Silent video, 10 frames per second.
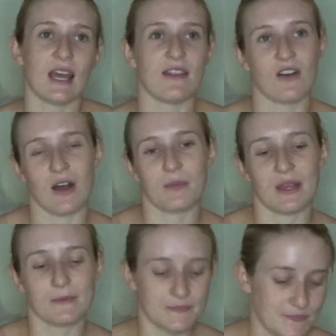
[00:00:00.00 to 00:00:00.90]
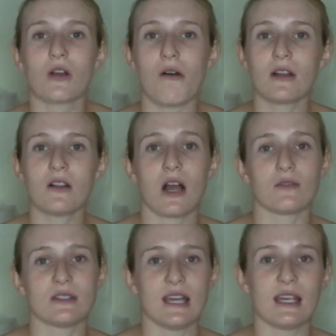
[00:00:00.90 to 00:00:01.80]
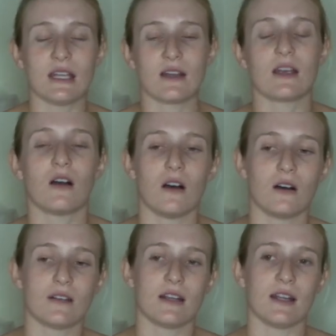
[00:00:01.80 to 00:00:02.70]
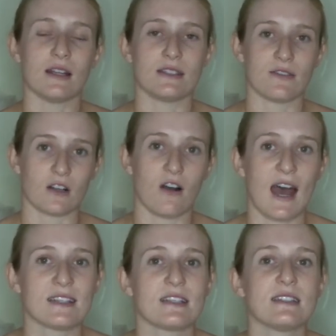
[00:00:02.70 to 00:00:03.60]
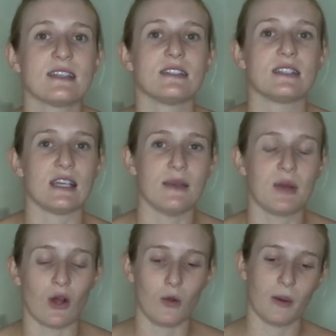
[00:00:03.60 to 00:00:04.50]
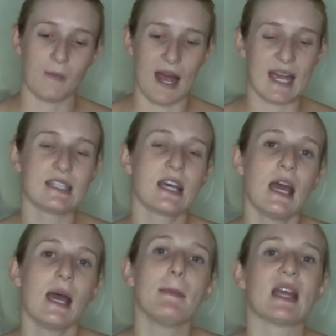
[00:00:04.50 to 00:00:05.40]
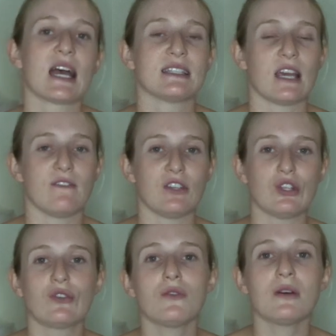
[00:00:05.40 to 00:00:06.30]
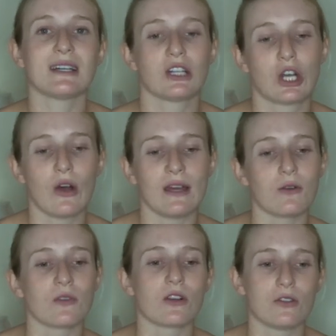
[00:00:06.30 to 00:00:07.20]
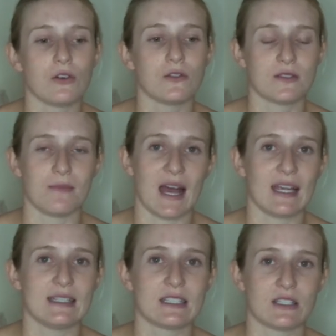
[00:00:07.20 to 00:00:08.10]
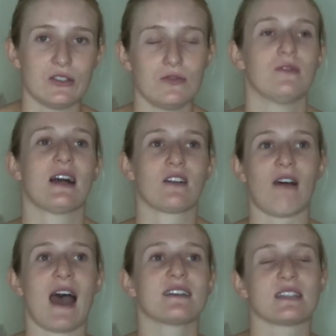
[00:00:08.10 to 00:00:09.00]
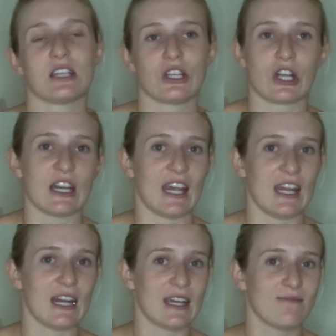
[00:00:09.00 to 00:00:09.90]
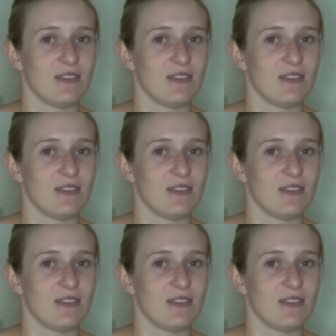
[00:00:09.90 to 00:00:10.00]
and they'll help you. Going along with taking like all the different classes is to keep an open mind, because if you go in with a closed mind to a class, like you're gonna hate it.